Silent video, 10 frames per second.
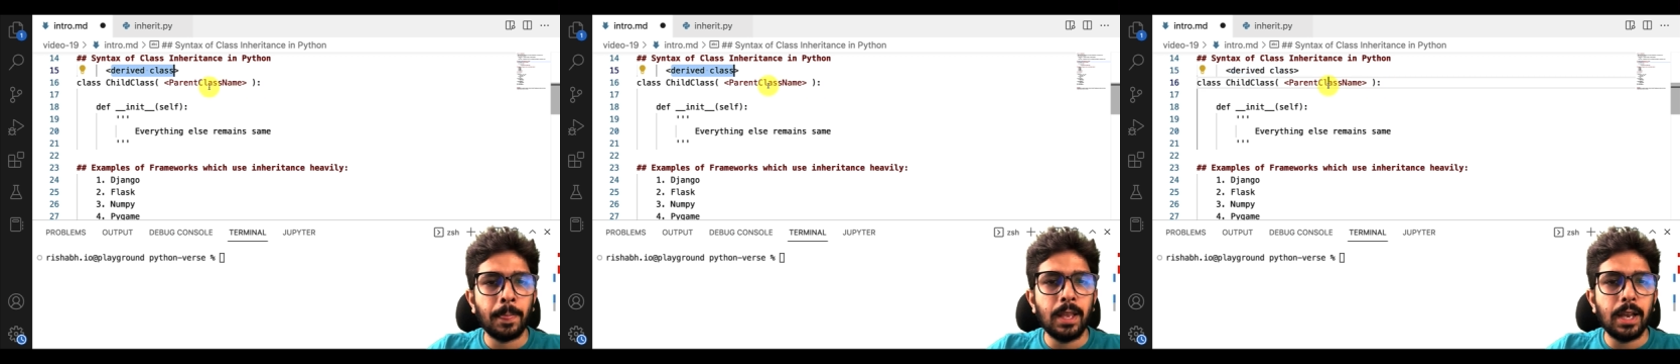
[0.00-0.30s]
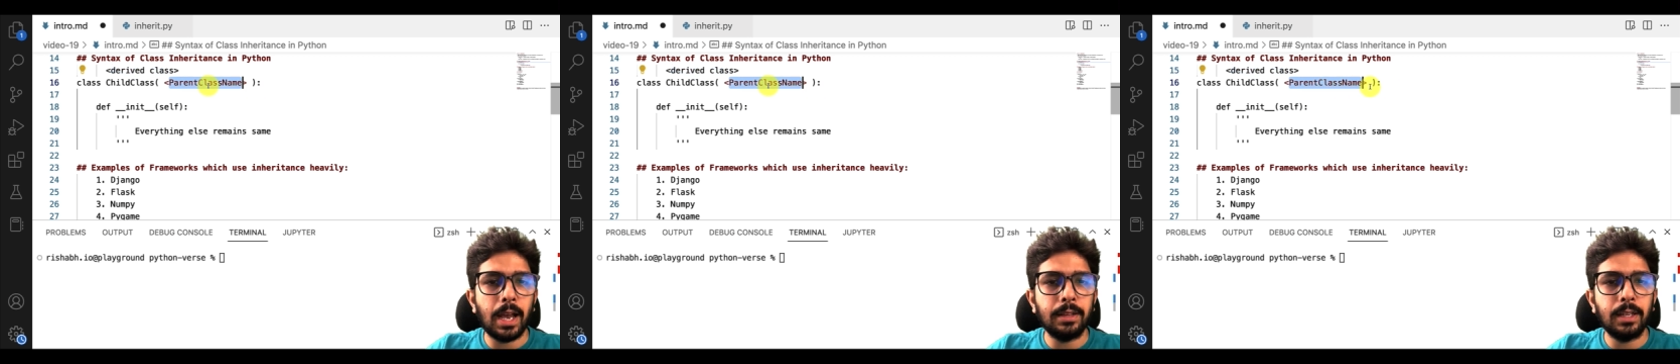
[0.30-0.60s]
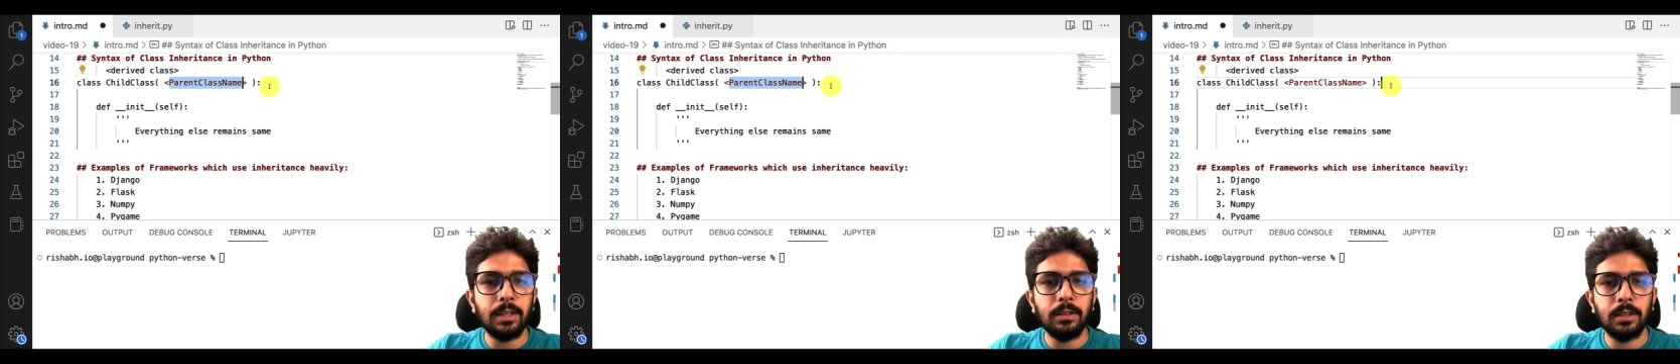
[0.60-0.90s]
And
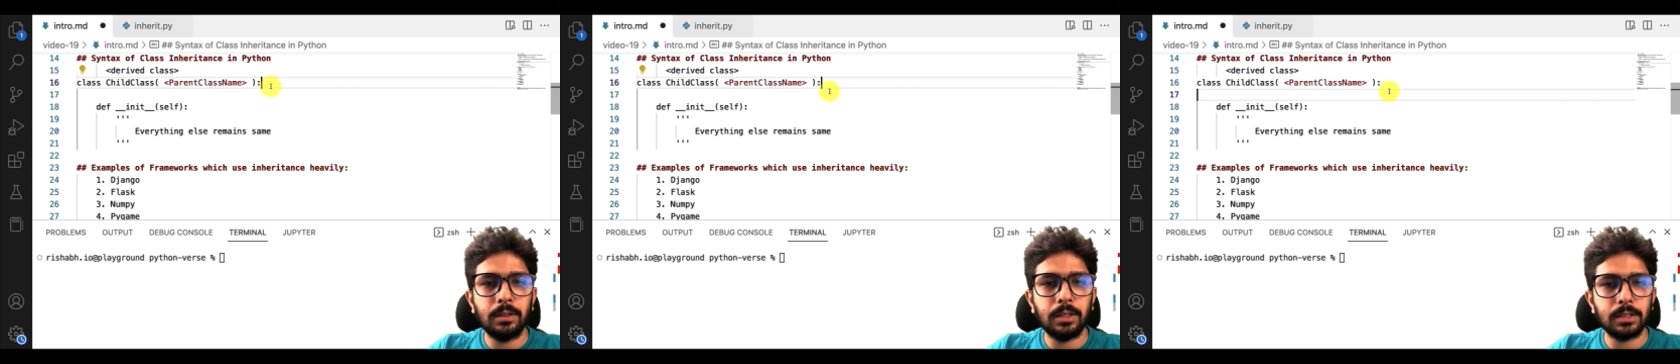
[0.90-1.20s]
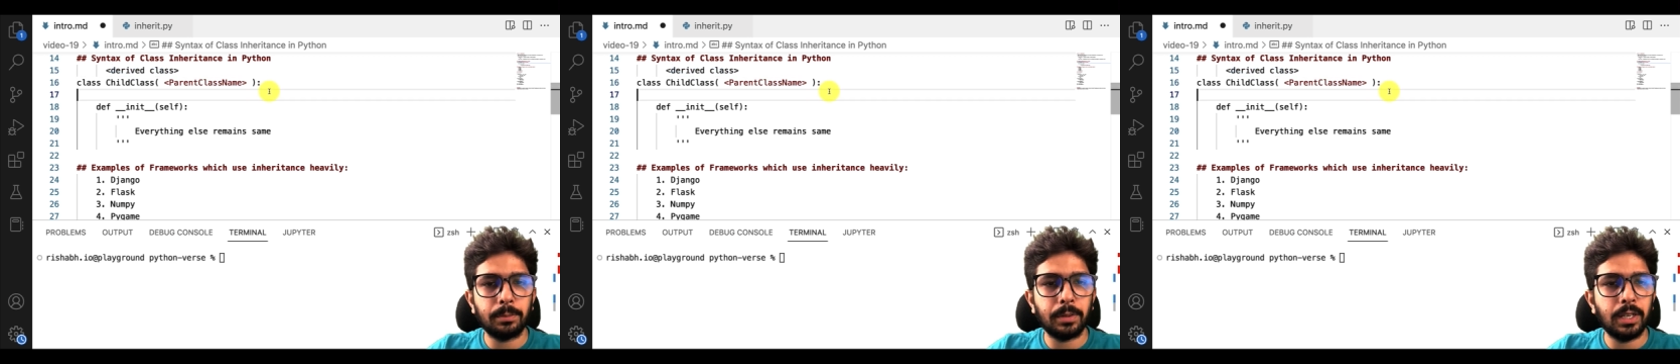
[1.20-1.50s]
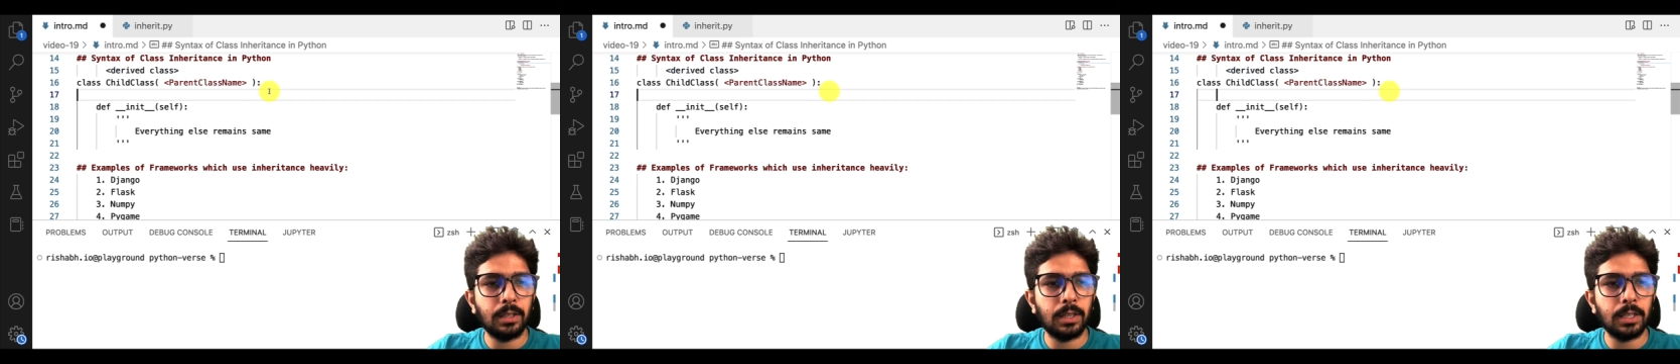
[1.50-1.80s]
then there's a
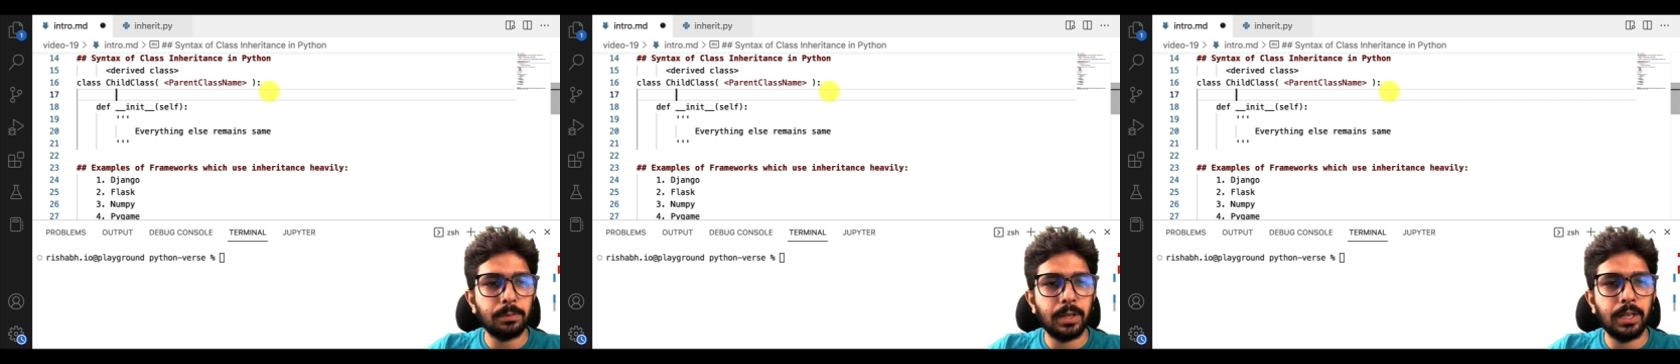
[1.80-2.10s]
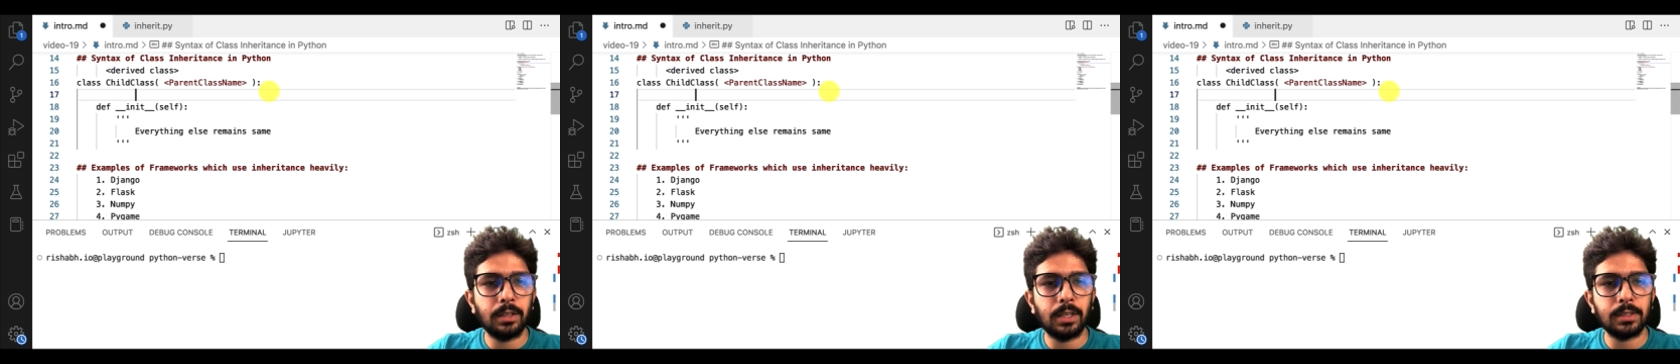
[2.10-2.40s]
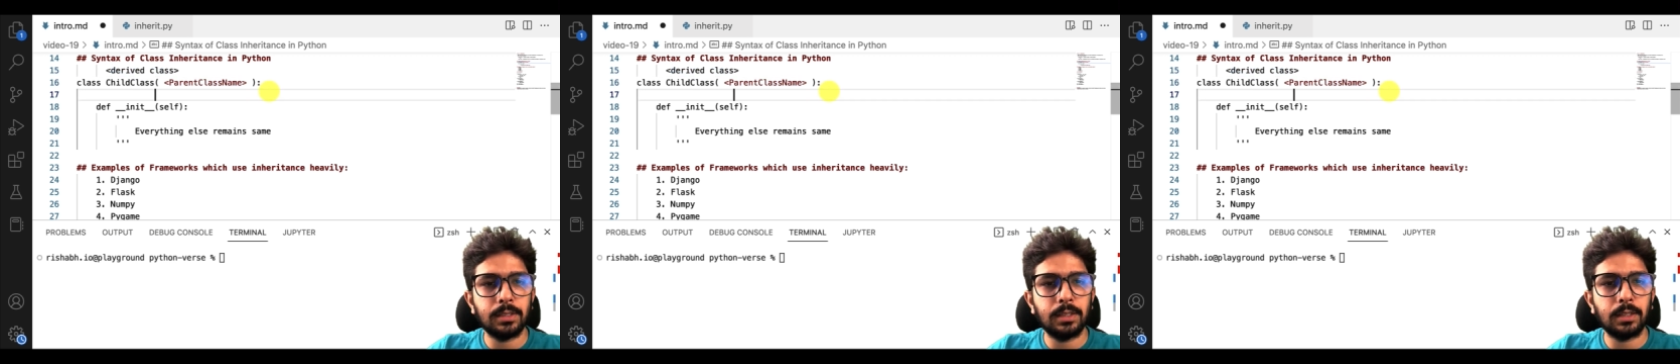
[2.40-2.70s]
parent class. Parent
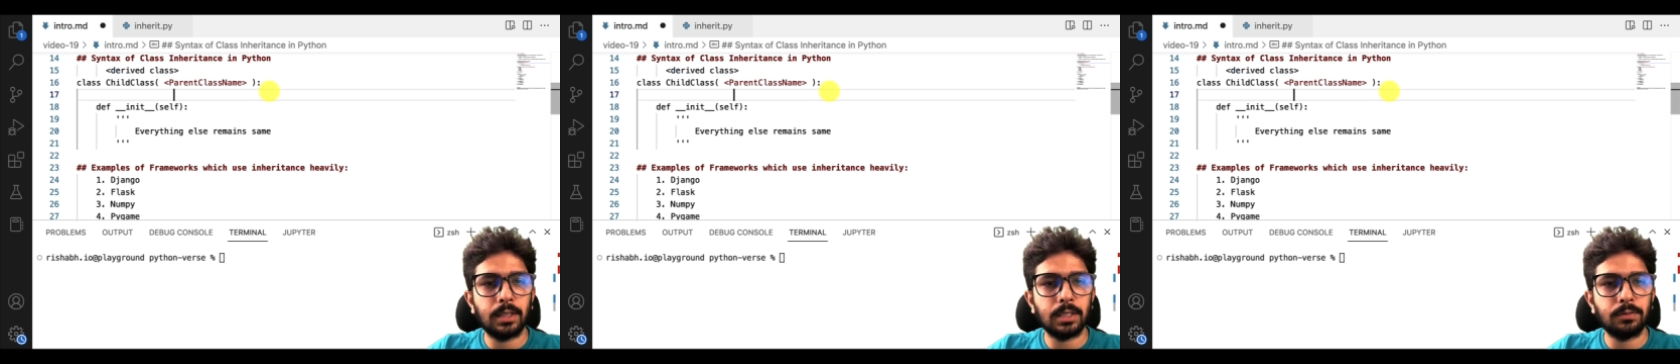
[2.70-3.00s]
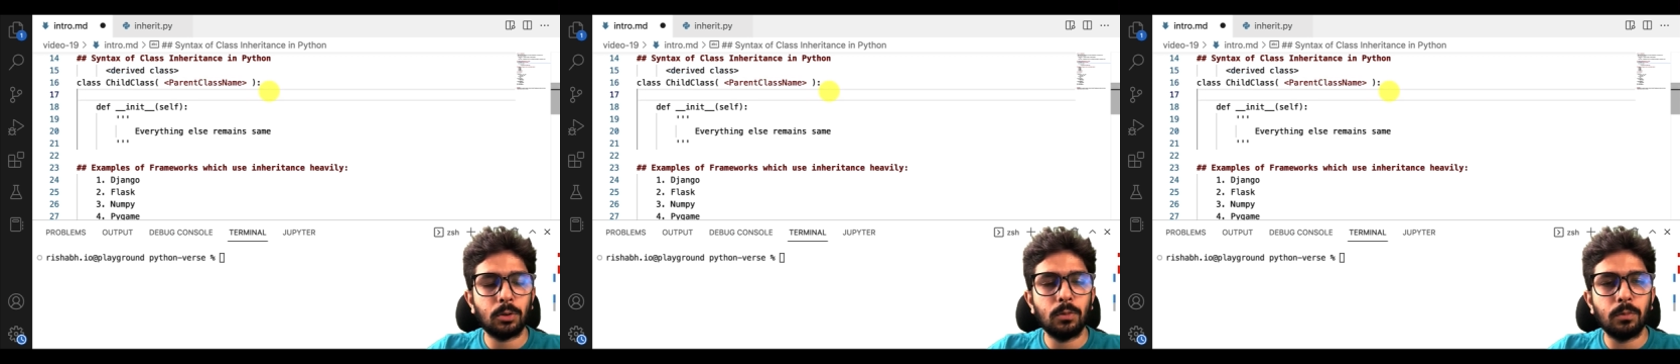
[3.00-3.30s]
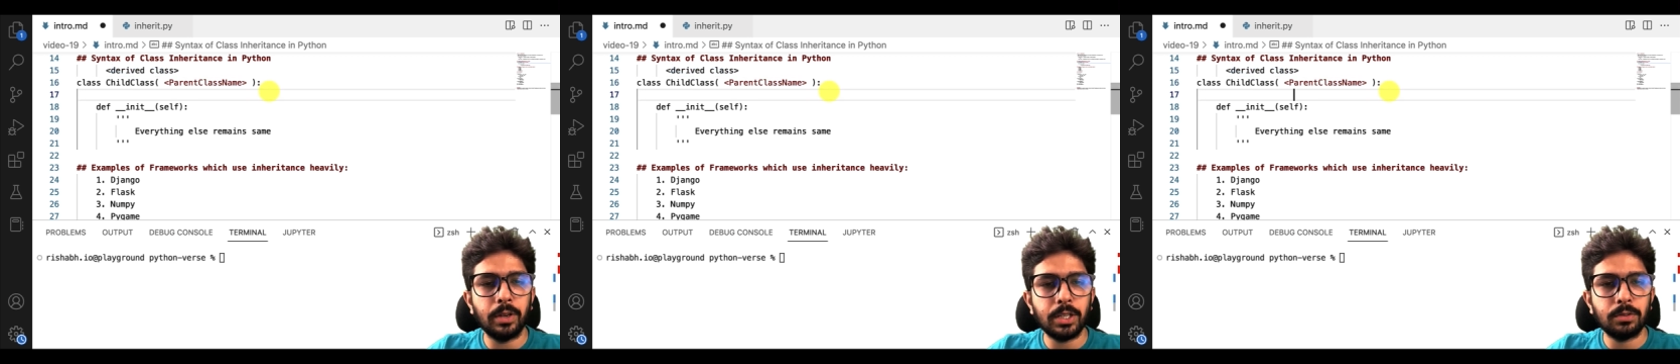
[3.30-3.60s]
class is the class
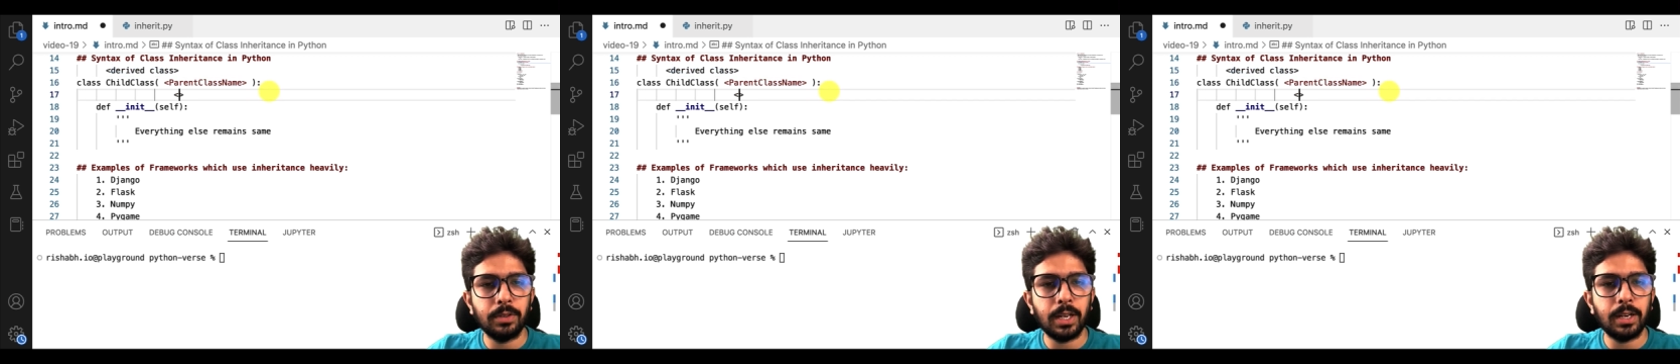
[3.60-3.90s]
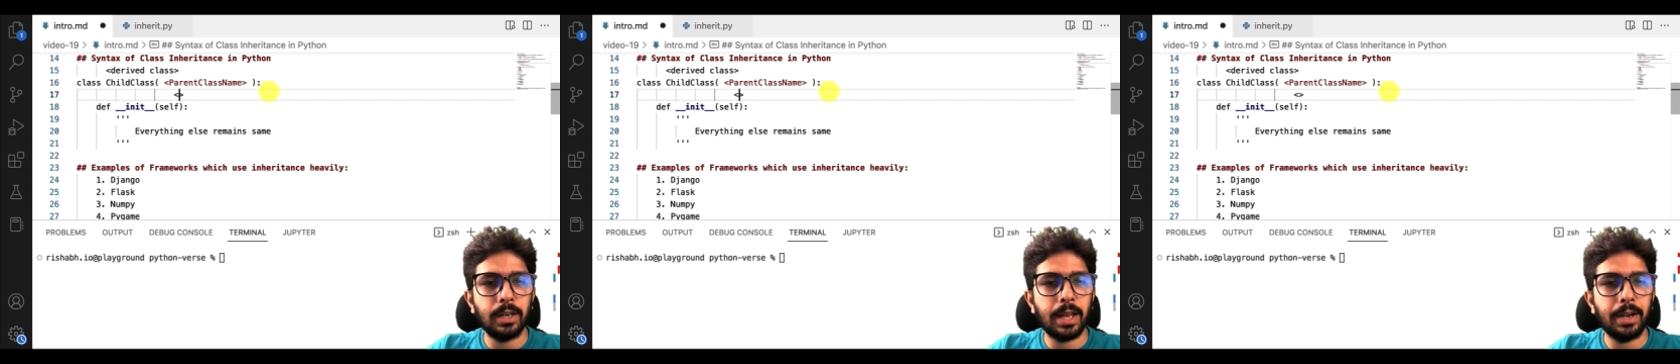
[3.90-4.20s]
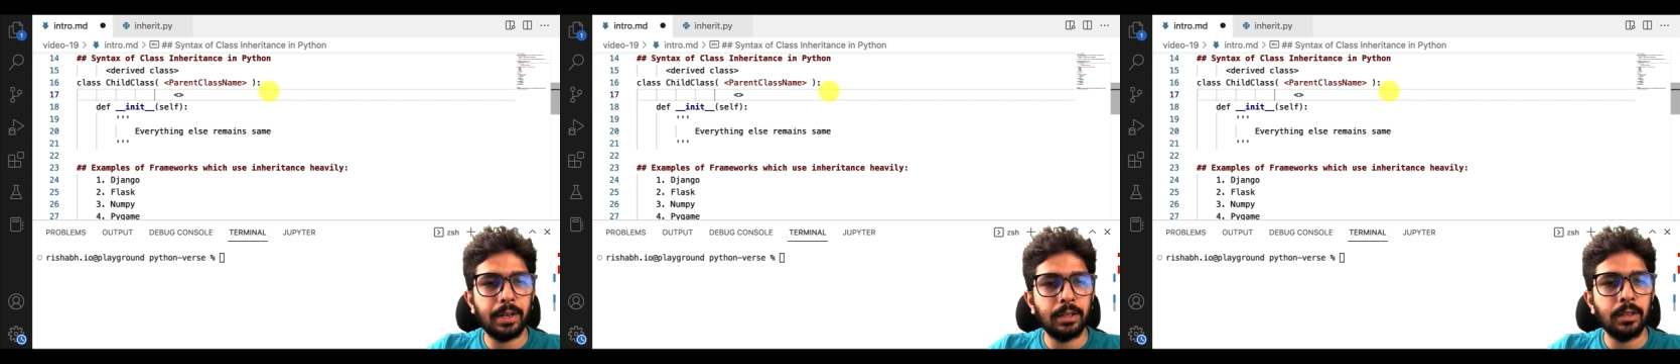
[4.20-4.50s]
from which we are inheriting.